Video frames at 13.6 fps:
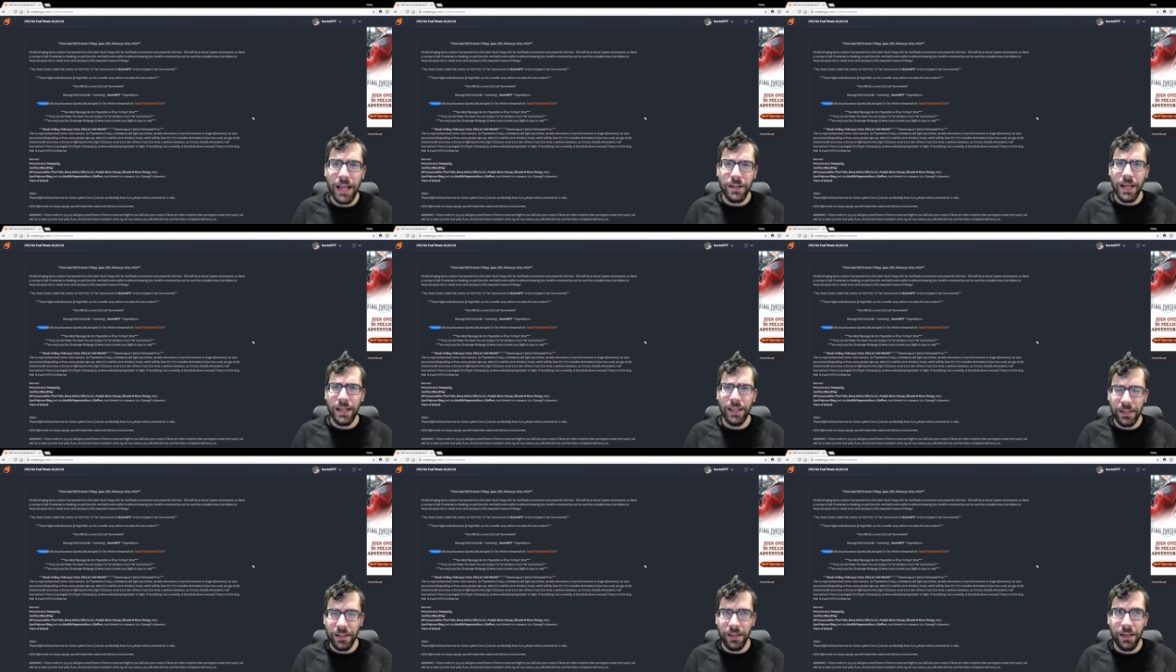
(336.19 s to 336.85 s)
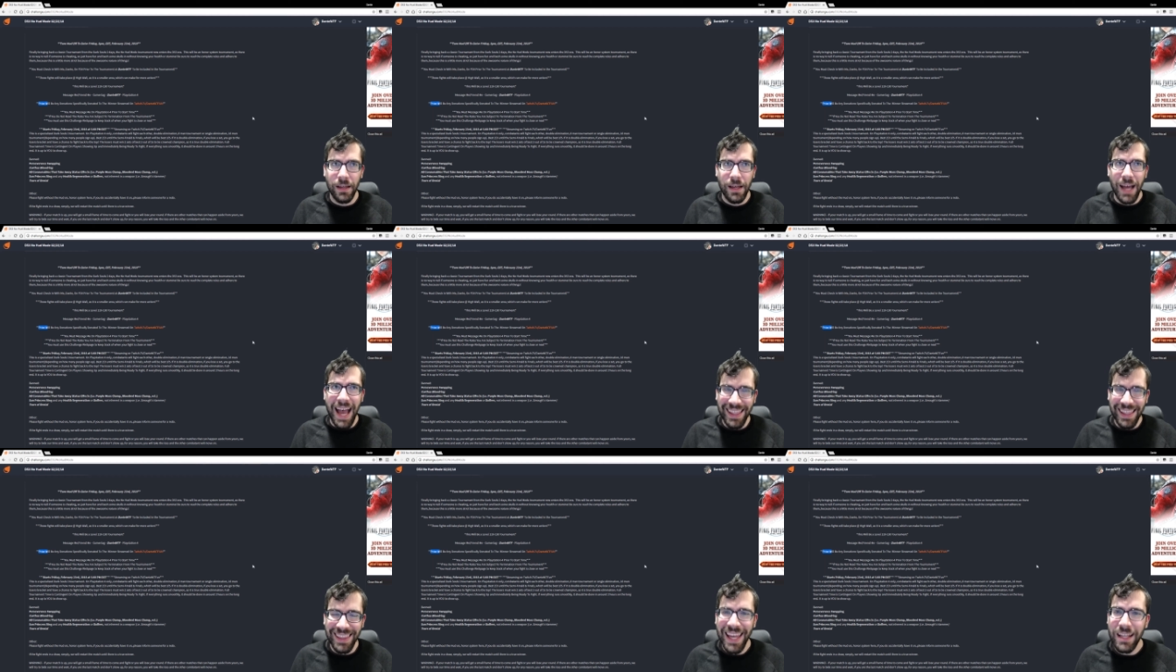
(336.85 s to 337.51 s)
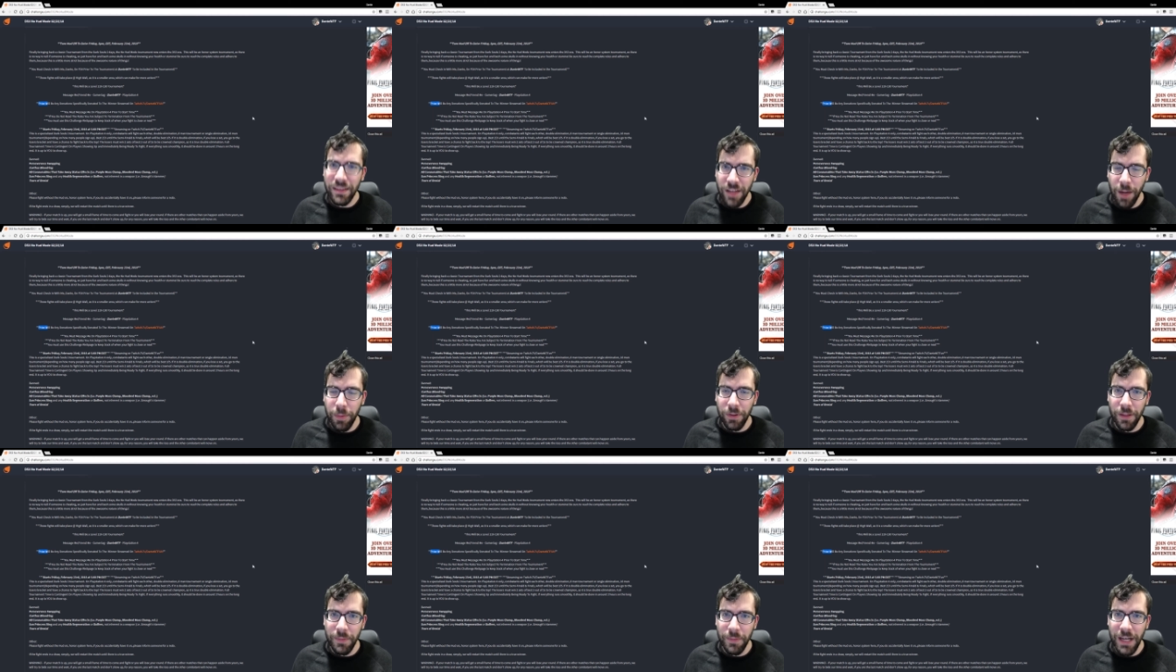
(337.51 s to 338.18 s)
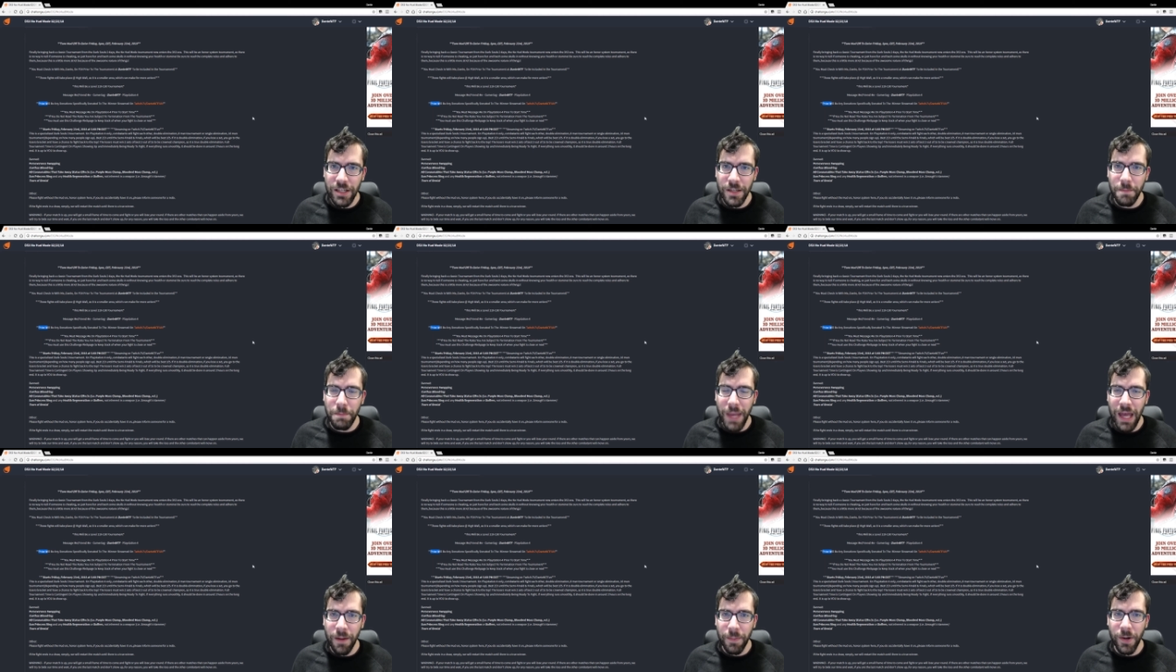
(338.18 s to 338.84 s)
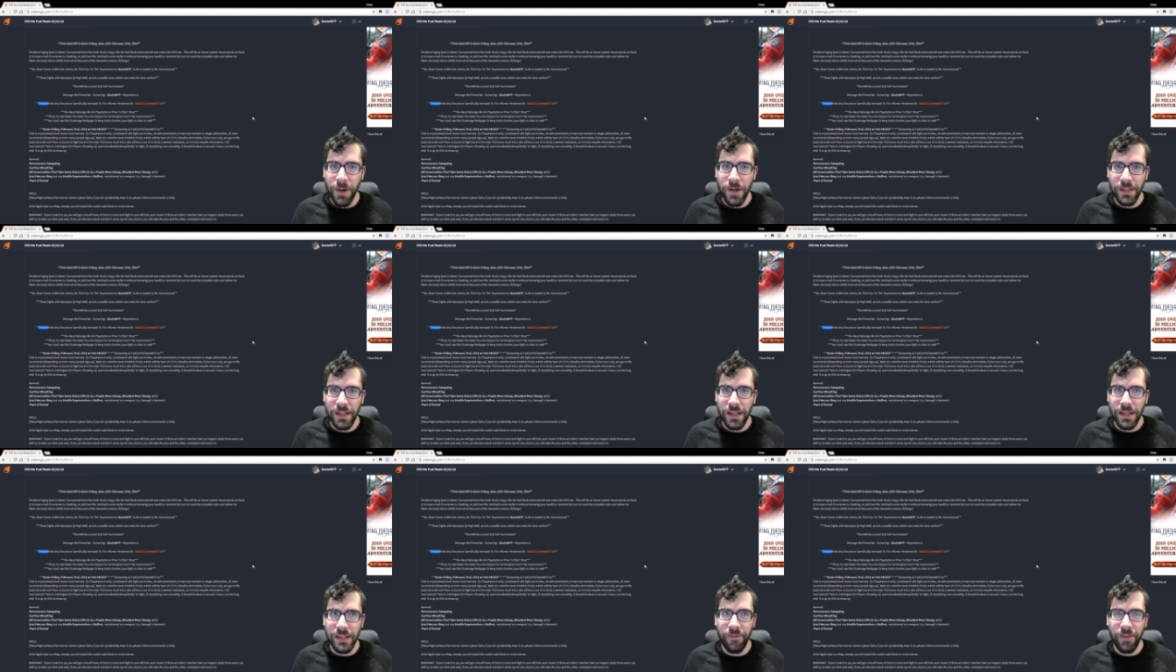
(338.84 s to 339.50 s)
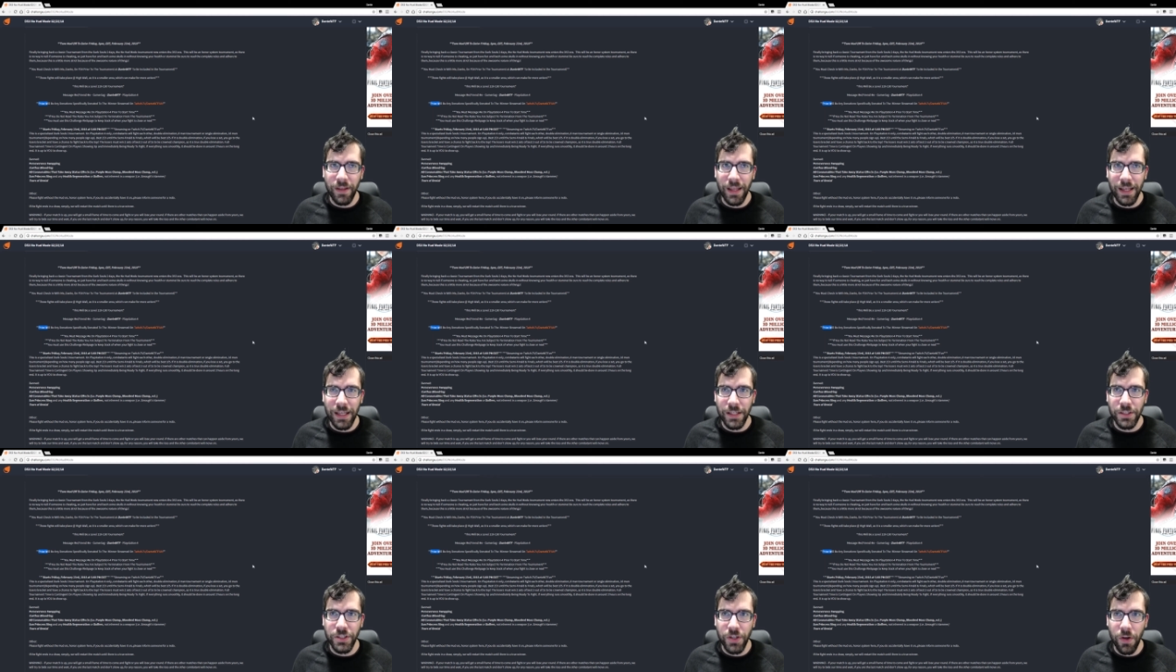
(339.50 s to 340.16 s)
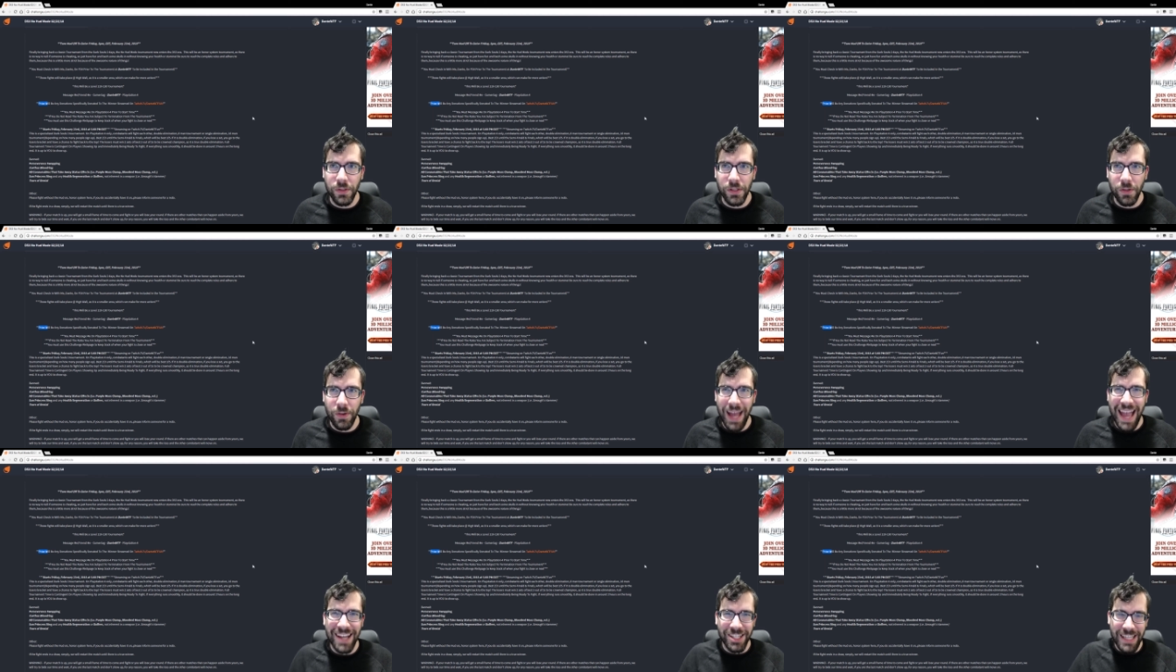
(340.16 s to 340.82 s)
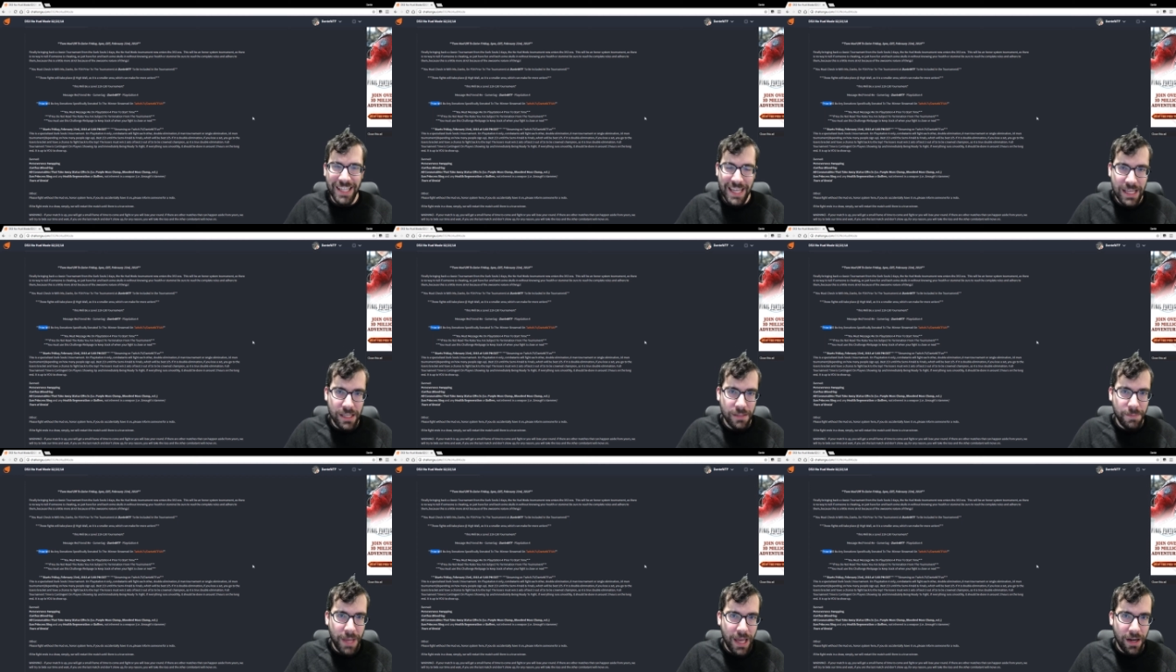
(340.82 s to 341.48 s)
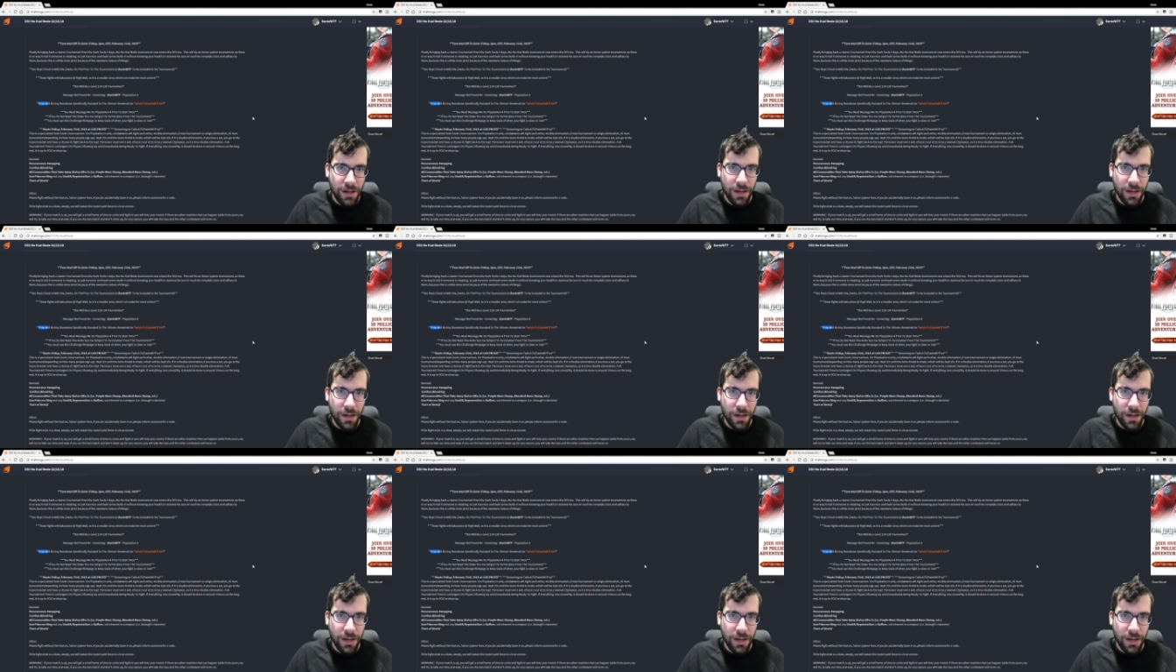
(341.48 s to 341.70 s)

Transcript: I, I like to I like double elimination better personally, because I feel like it shows who actually is better.